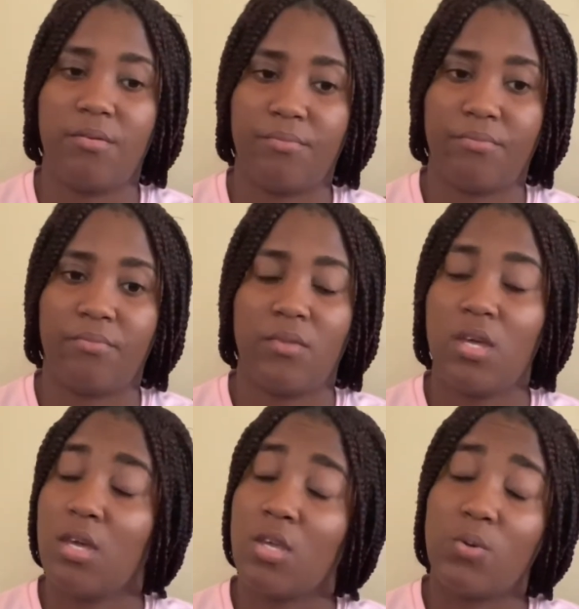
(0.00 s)

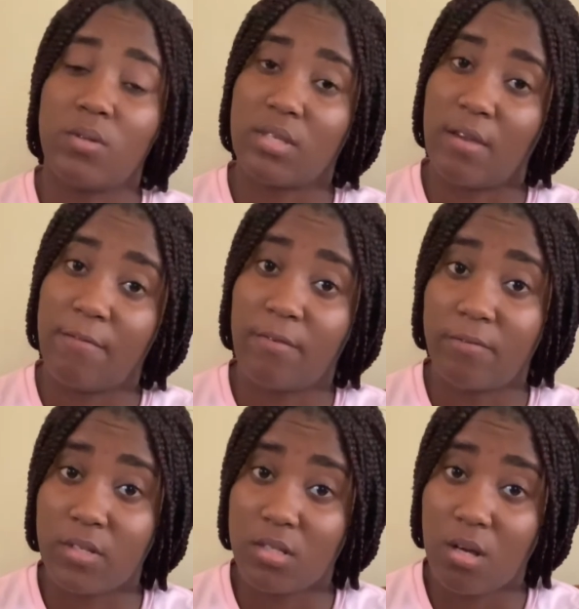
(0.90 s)
You save
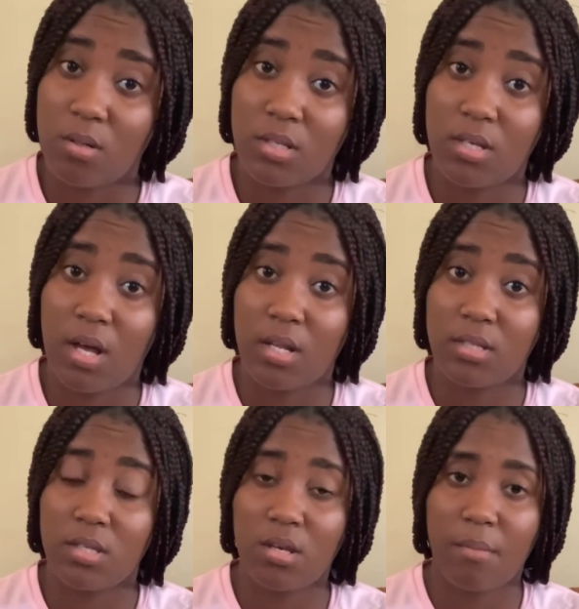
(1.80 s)

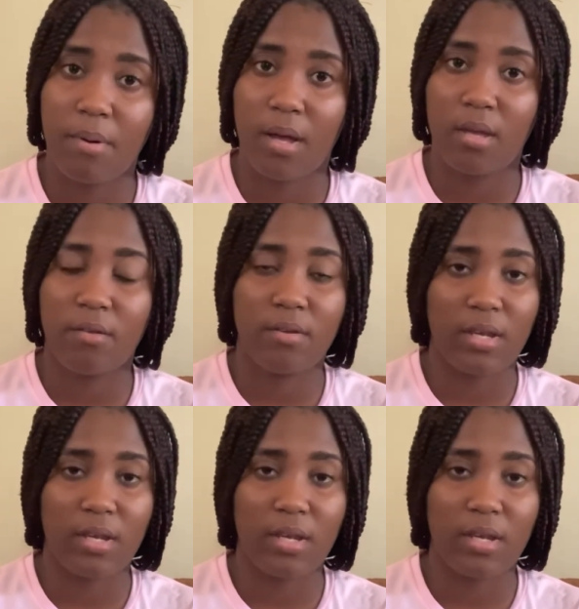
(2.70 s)
$15,000 in your pocket,